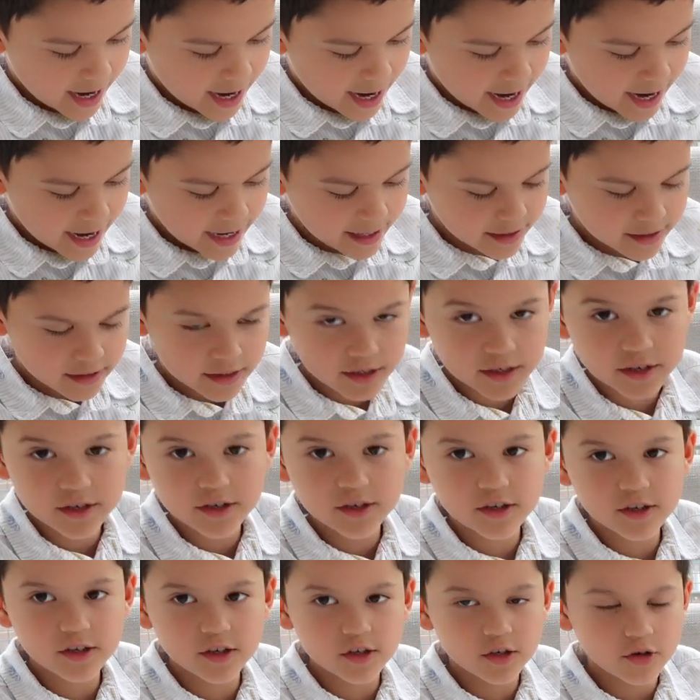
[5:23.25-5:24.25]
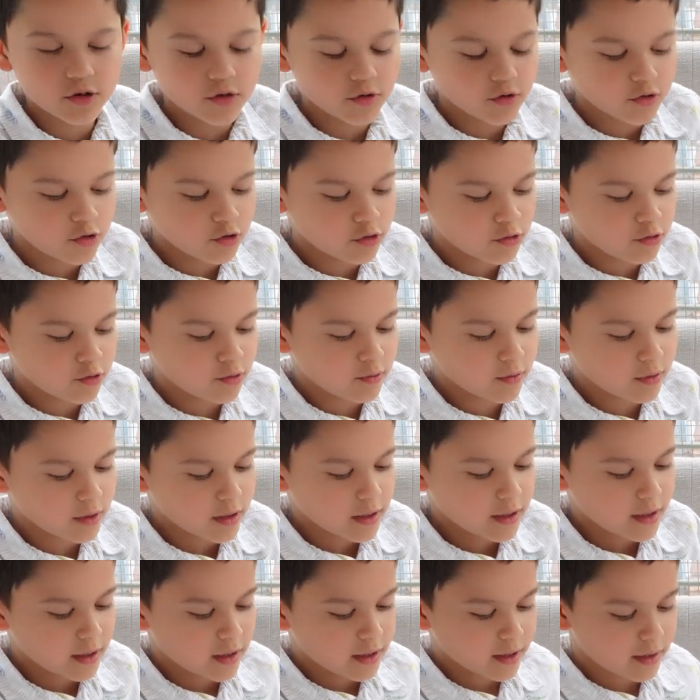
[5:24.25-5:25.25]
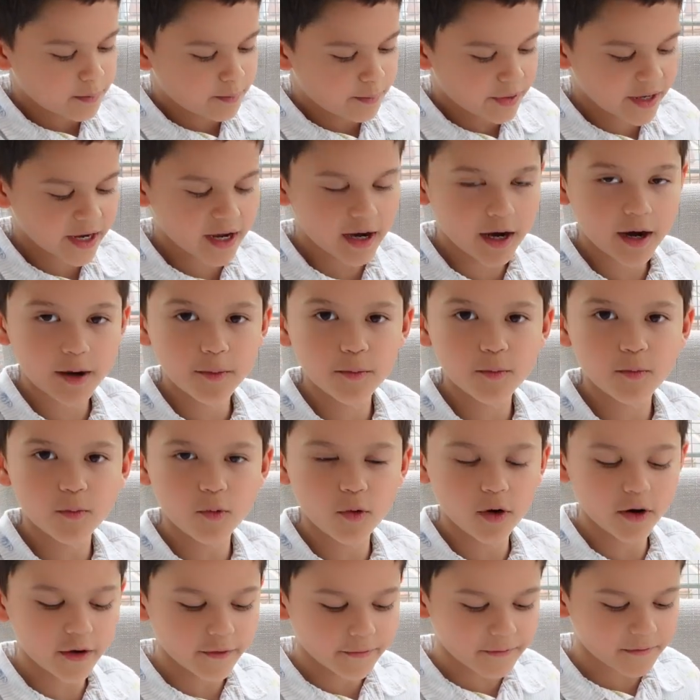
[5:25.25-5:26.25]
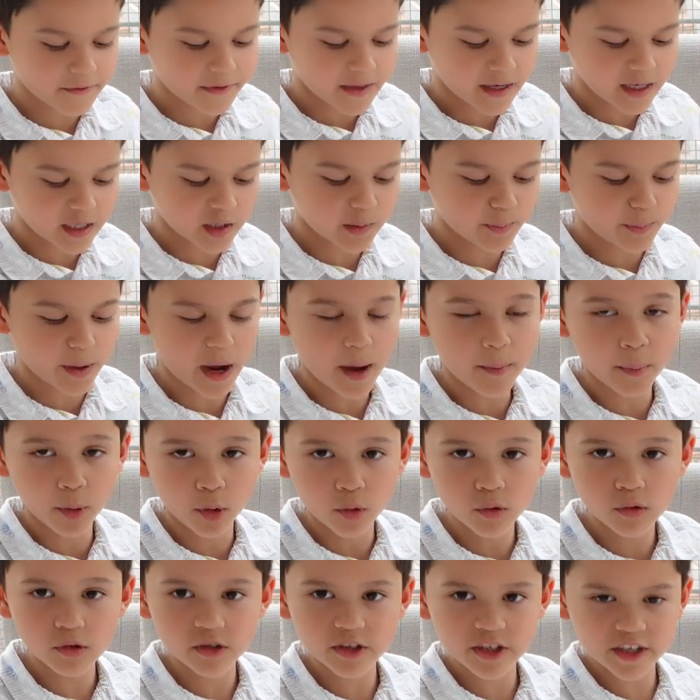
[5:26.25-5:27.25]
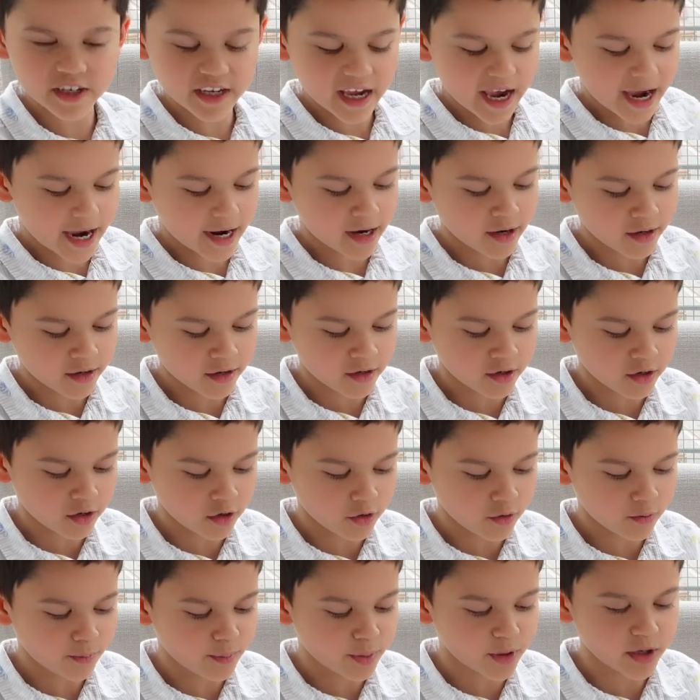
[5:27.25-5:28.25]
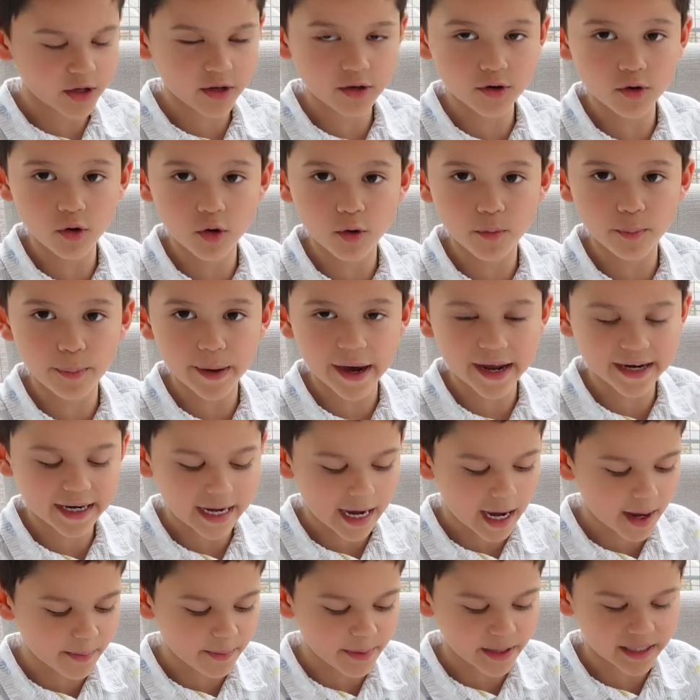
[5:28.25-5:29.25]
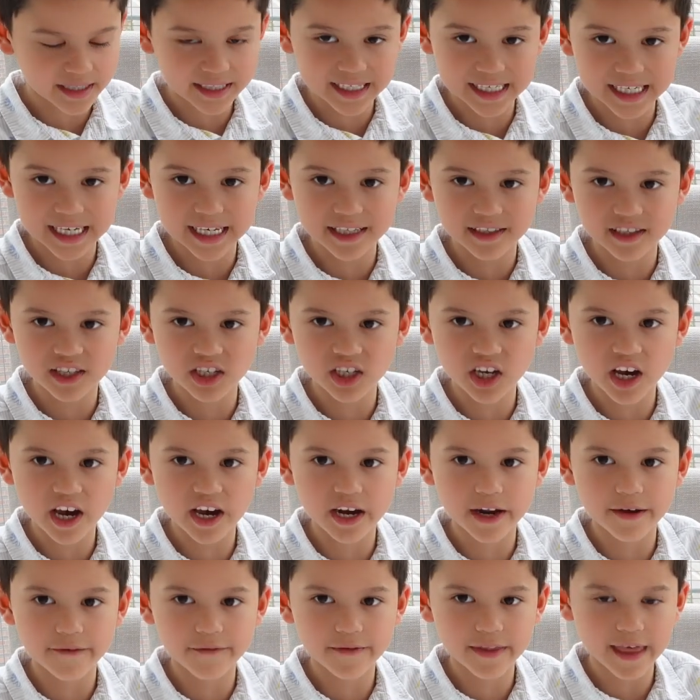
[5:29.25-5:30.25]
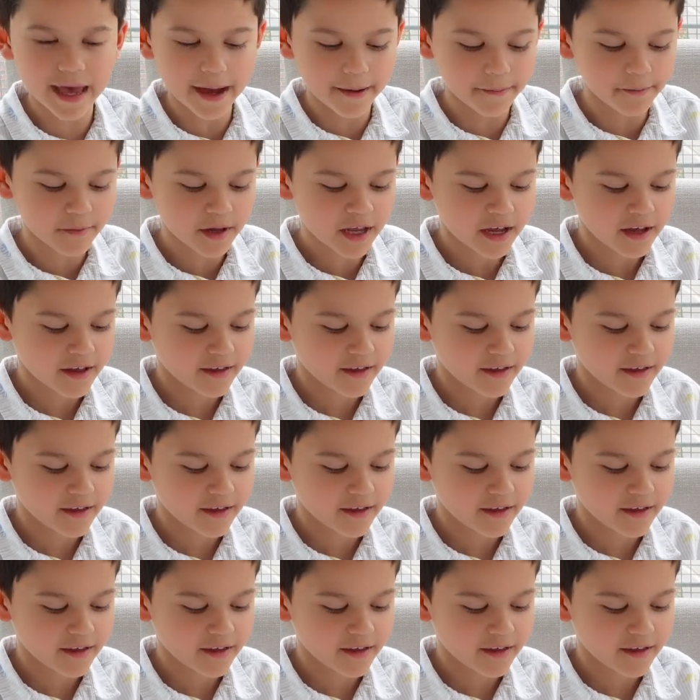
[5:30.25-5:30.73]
and you pick up one of these pebbles and you put your bad habits inside of them